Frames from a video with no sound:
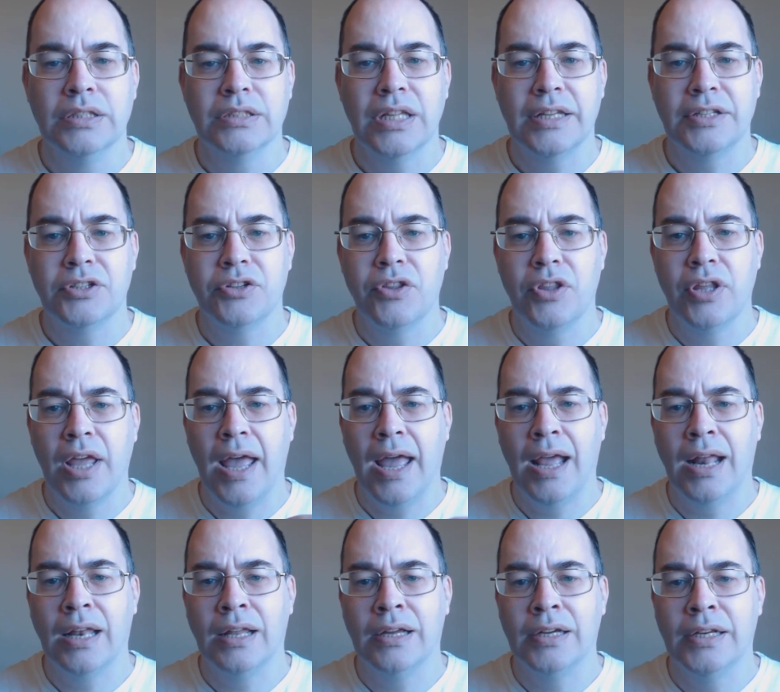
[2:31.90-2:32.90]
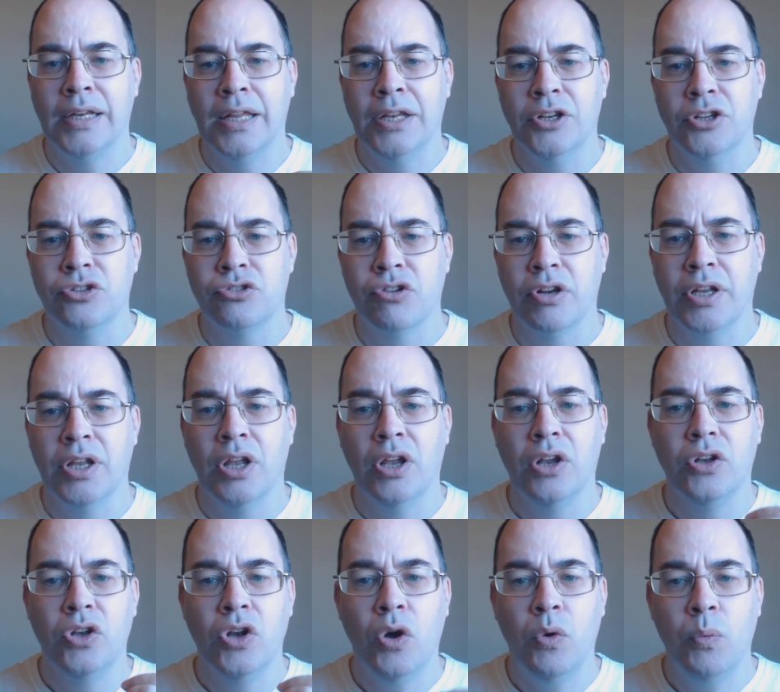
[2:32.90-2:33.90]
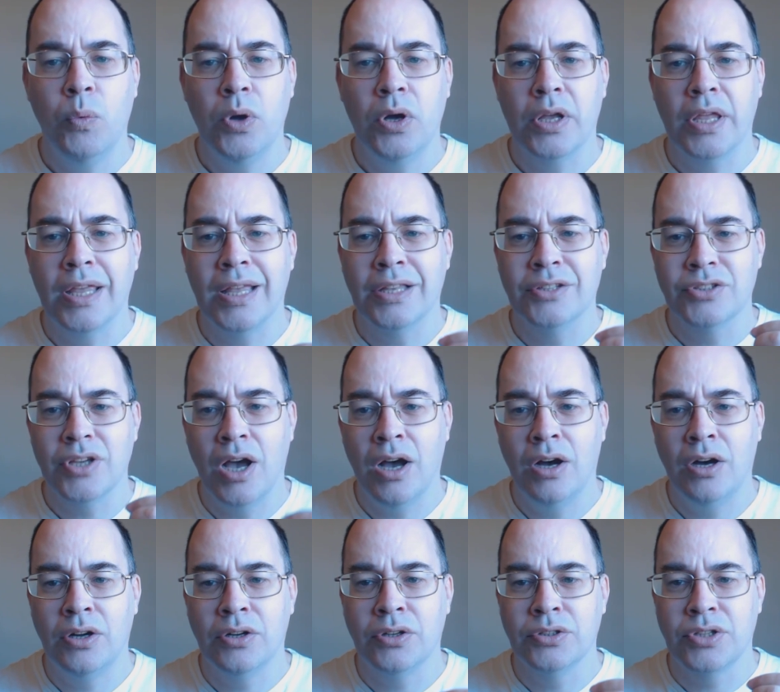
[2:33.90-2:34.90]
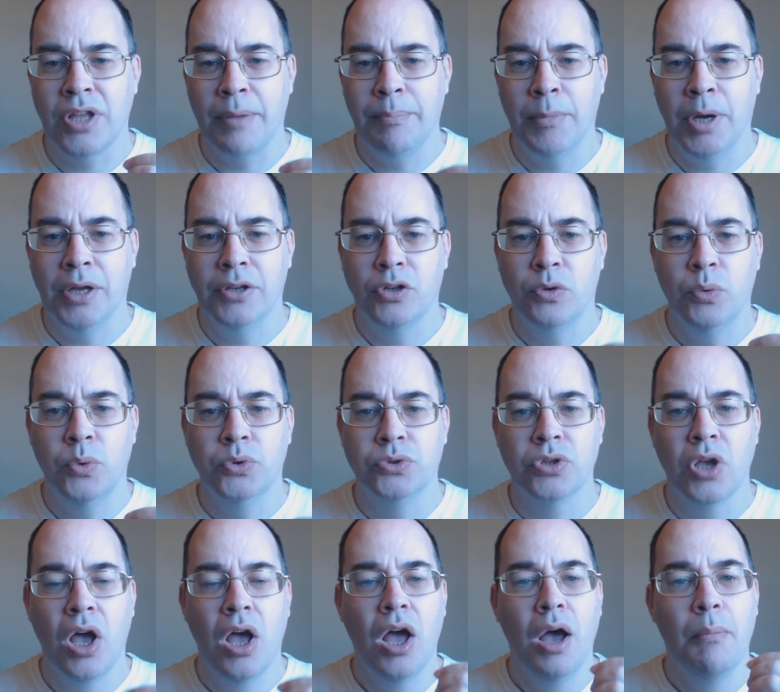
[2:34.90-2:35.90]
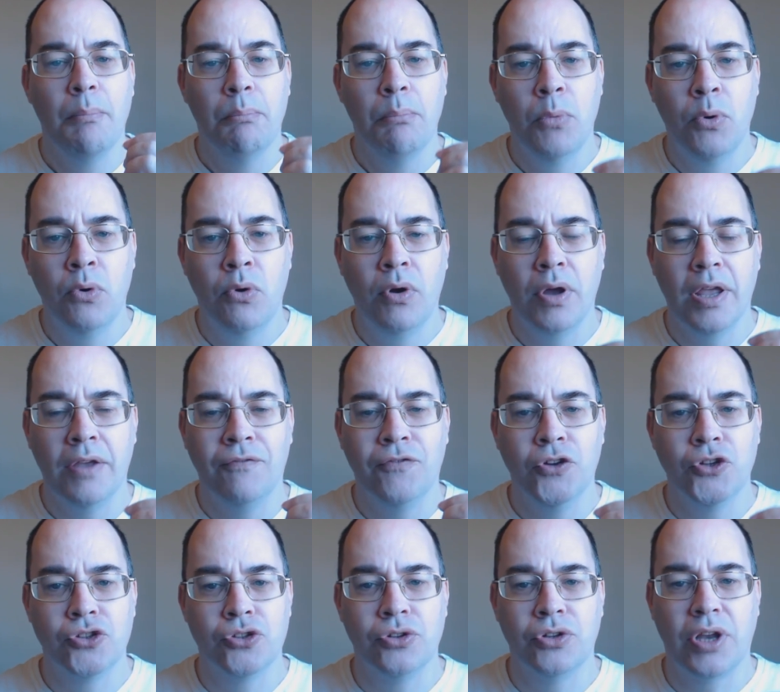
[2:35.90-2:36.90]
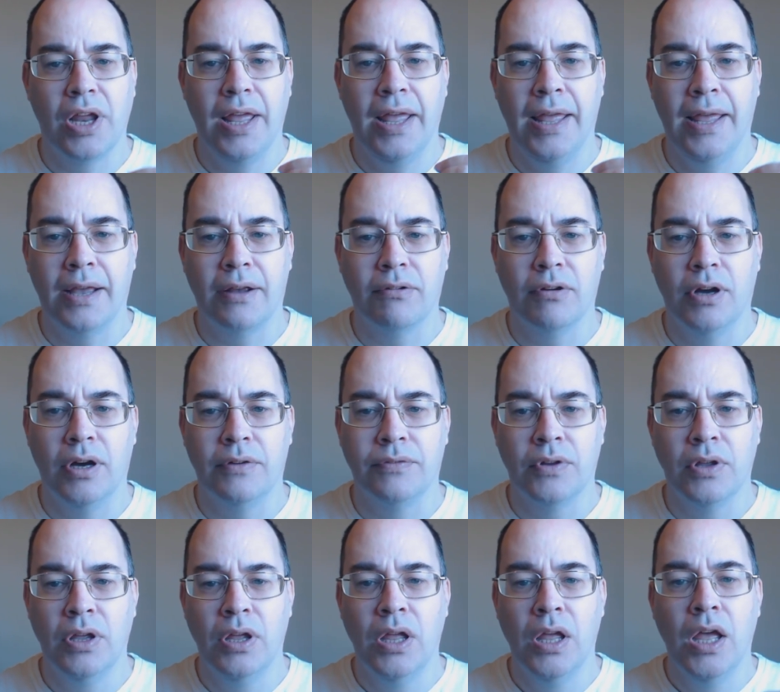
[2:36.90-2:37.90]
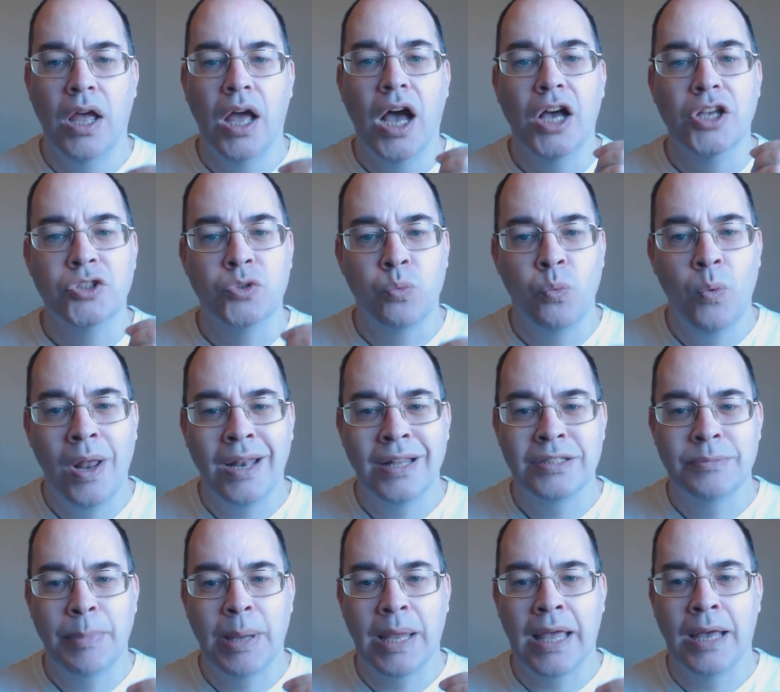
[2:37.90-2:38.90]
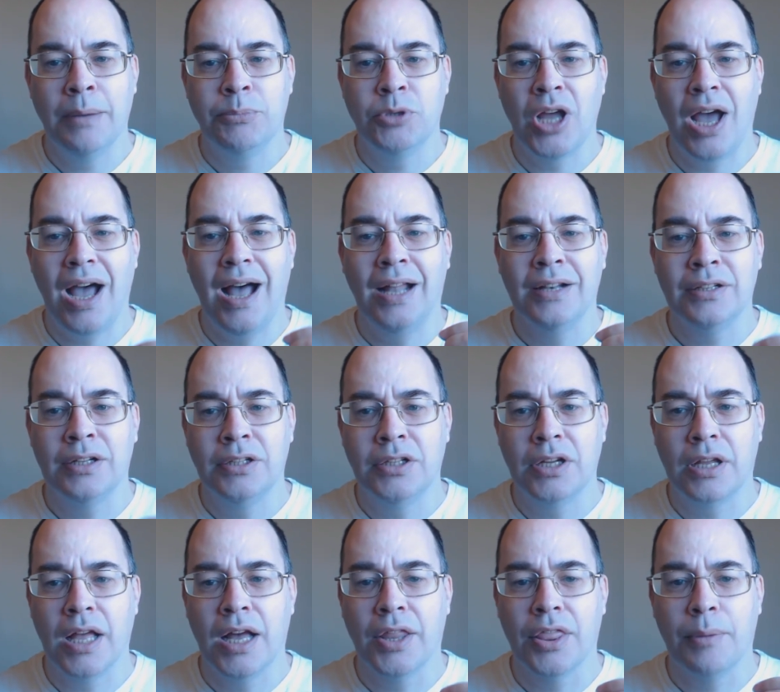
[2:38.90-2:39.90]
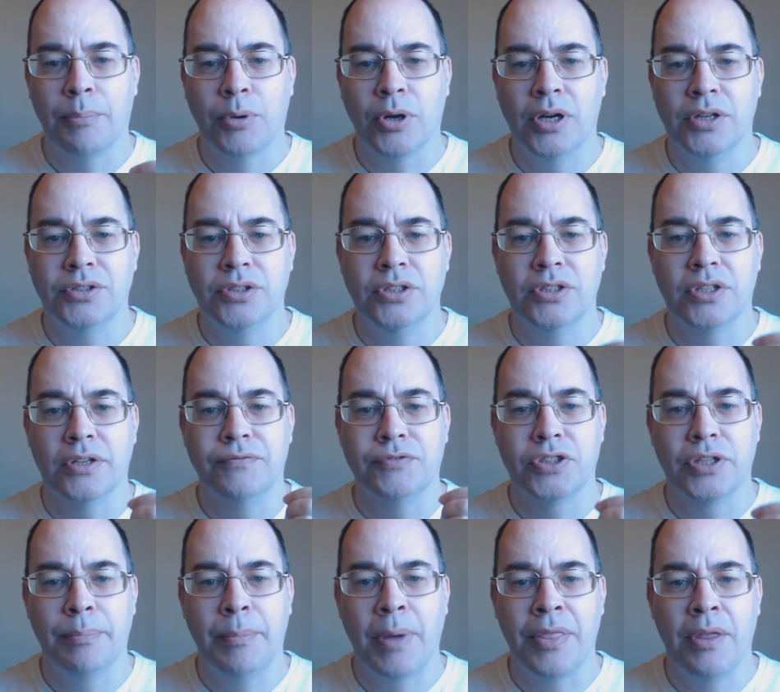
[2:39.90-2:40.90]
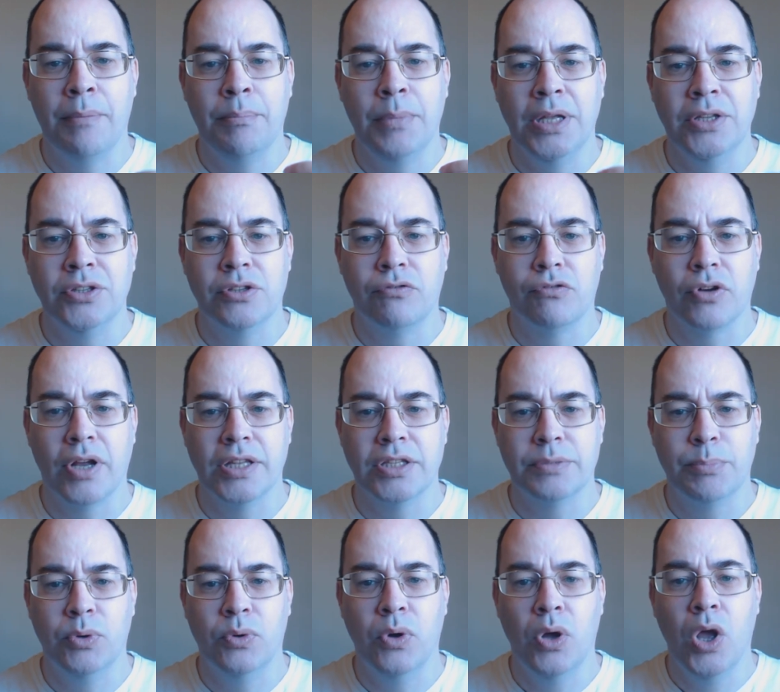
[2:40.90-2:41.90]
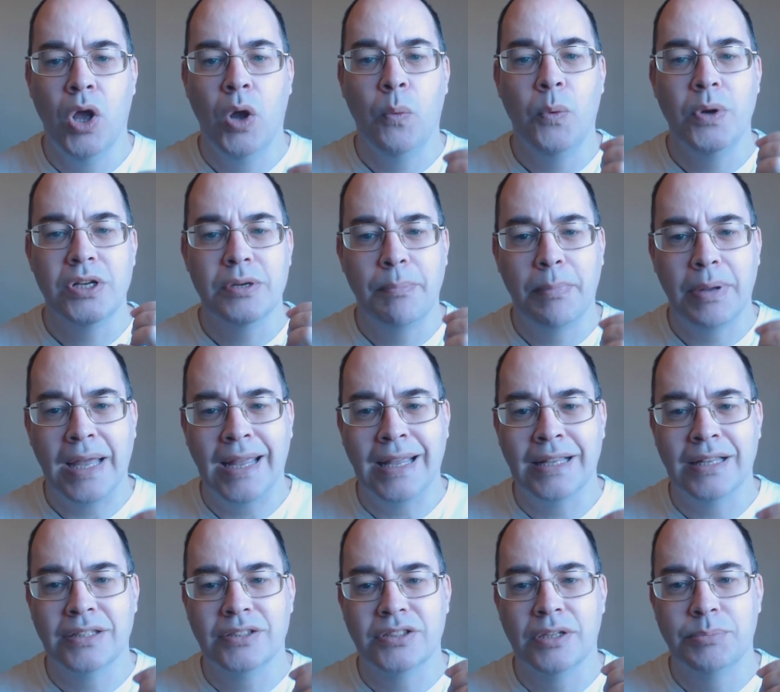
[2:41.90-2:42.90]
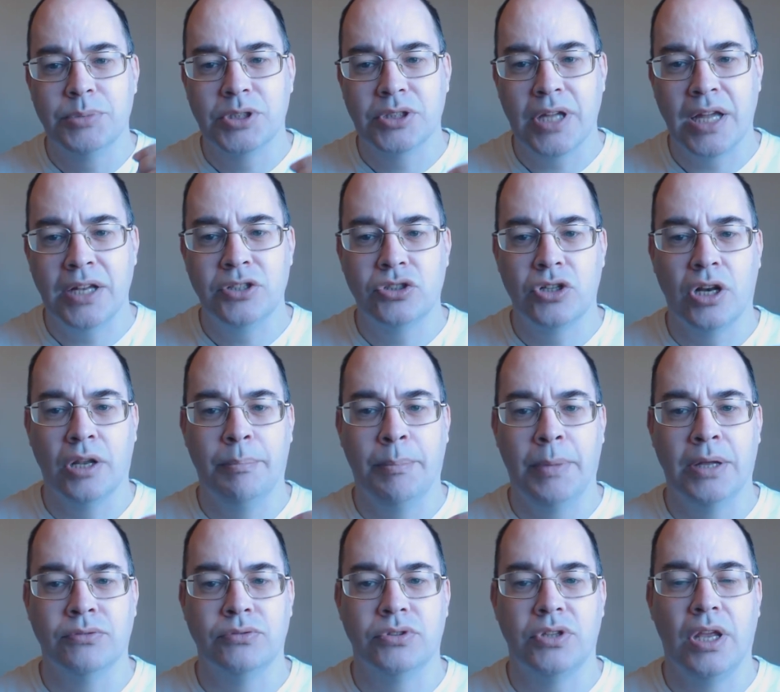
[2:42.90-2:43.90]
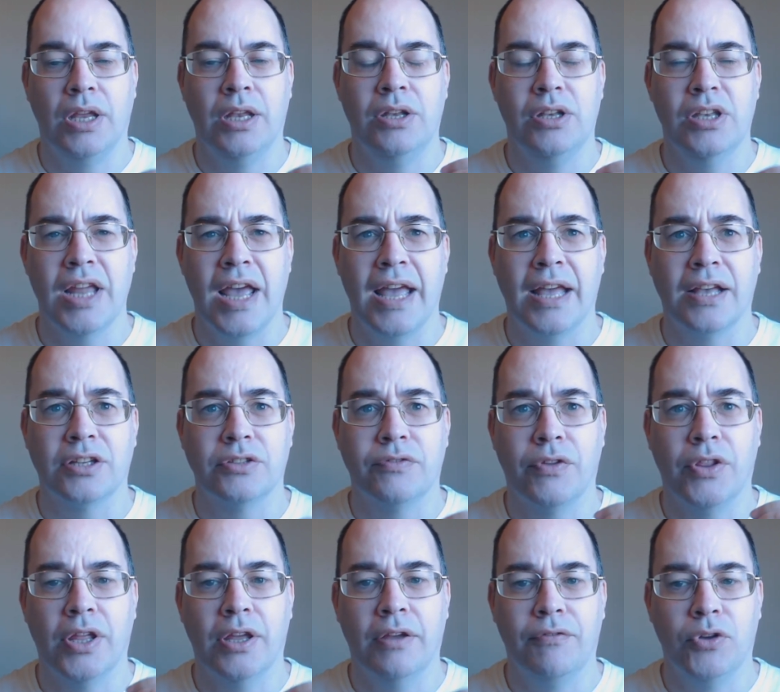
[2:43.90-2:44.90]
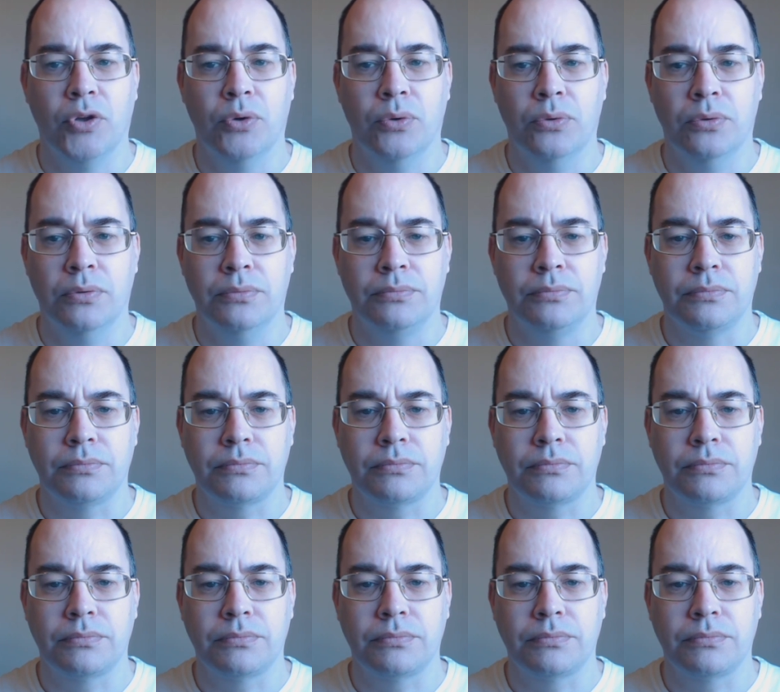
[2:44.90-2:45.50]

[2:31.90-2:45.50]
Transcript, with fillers: It's led to the airline industry not working as hard as they might towards more efficient aircraft, as well as being able to undercut the prices of some other means of transport, which are paying substantial amounts of tax for their fuel.